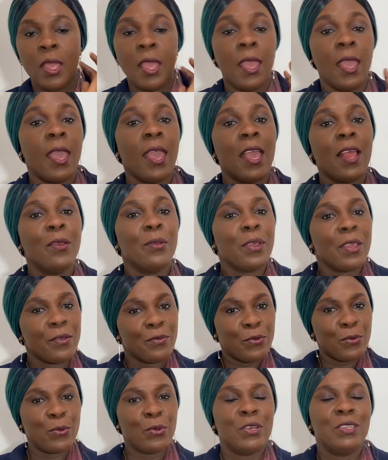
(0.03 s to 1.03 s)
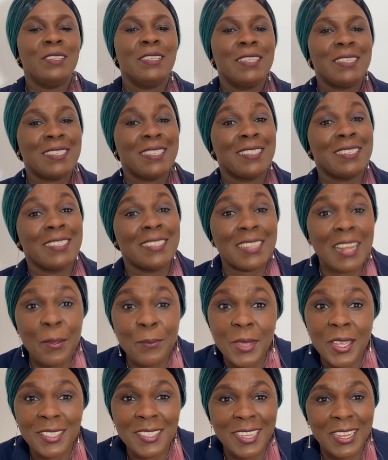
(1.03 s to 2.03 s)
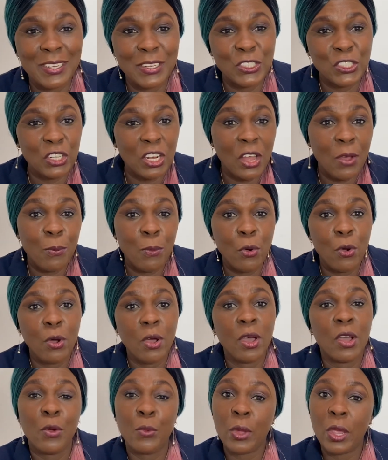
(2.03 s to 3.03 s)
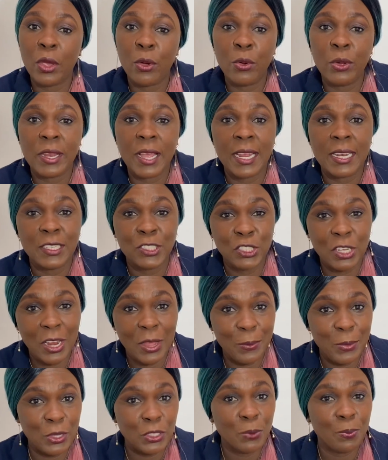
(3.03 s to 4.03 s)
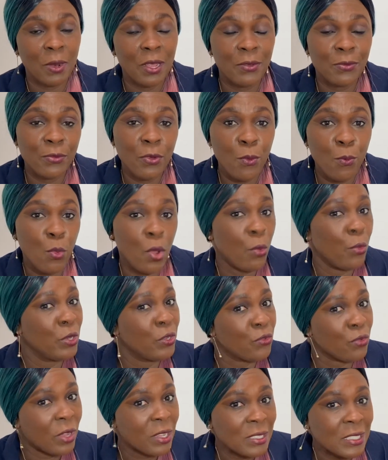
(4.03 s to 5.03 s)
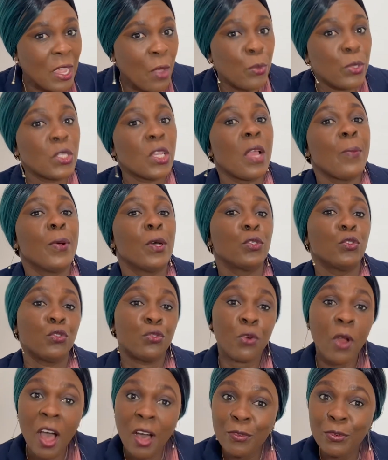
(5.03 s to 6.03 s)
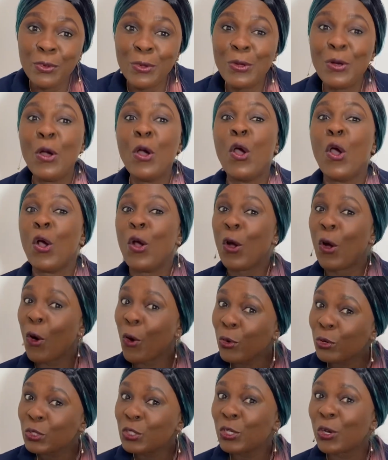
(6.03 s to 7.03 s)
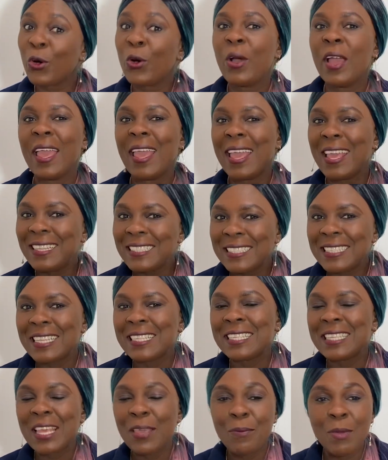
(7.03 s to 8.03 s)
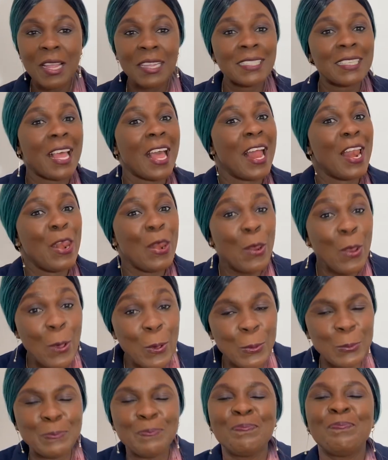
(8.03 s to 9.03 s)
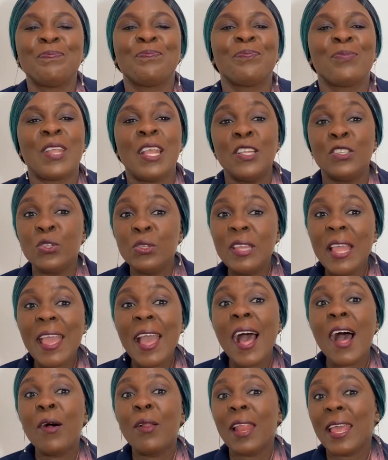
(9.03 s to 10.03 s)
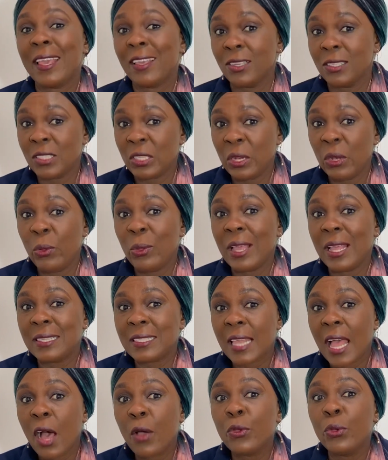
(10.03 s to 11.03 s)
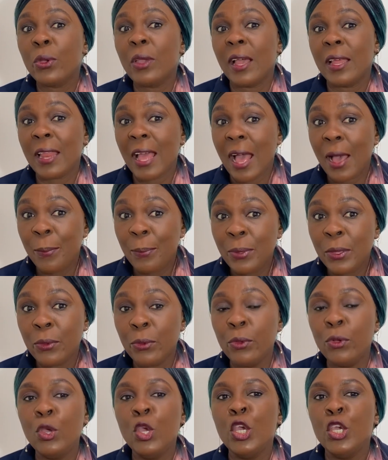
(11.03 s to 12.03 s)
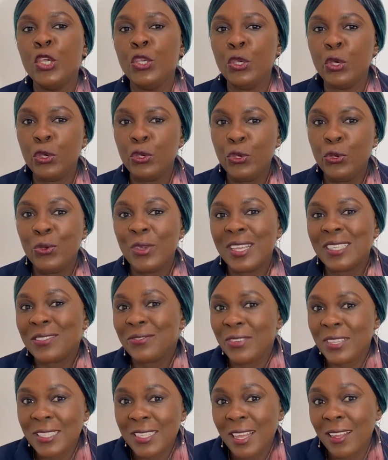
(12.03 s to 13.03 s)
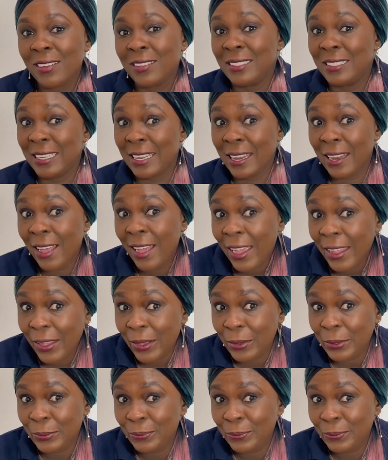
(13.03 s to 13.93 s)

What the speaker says: Hello everyone, this is Islamiyat Adeshola Mo, and we are on Adeshola Bills platform where we trust and we talk about travel, culture, entertainment and law. Today I would like us to look at how you can appeal your US visa denial.